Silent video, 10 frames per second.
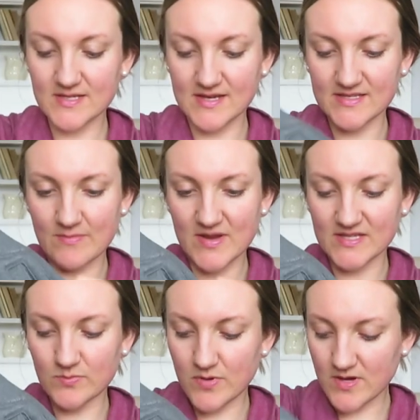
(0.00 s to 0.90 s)
Got some
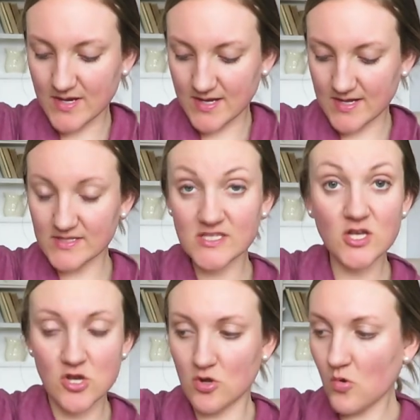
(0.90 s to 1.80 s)
nice pockets,
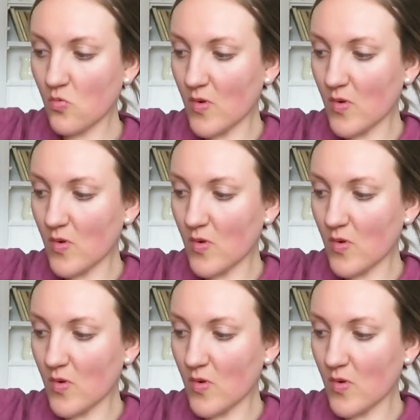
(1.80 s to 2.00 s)
no